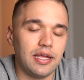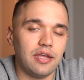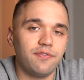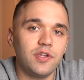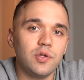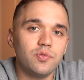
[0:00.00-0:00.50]

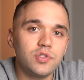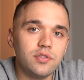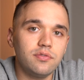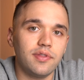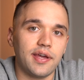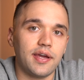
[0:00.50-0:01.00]
If you
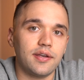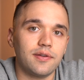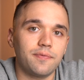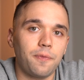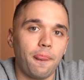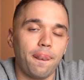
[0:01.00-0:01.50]
do that,
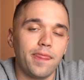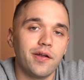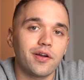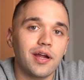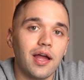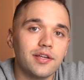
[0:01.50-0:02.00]

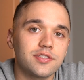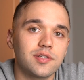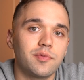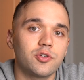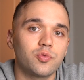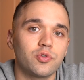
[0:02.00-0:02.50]
your
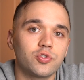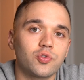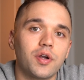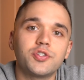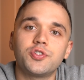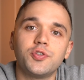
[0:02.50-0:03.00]
customers will
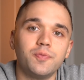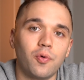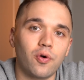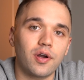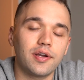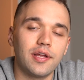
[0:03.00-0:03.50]
trust you
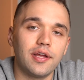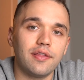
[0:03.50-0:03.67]
more.